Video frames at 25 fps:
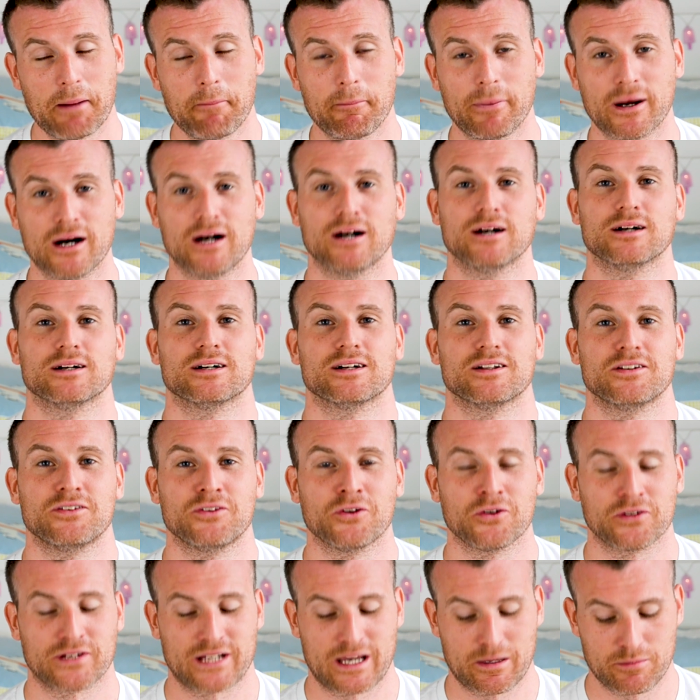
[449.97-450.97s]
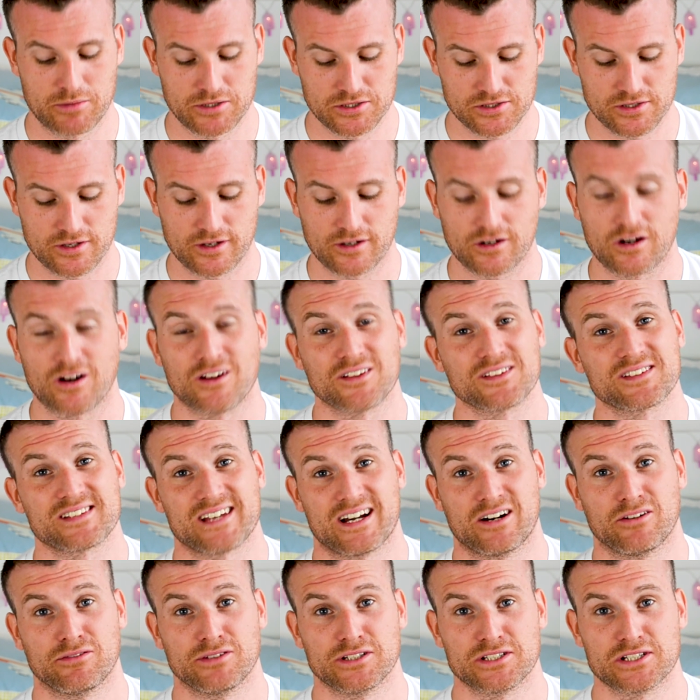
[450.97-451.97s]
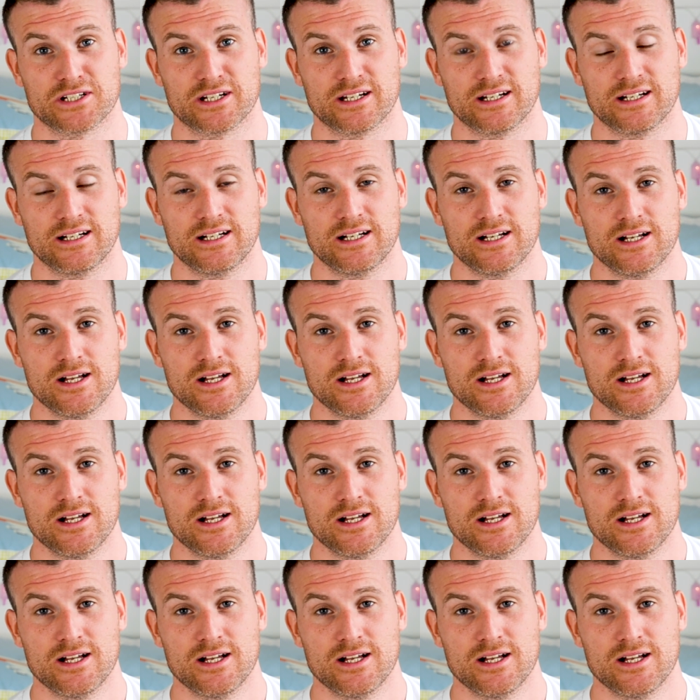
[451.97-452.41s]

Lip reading: but not damaged that I can't salvage it.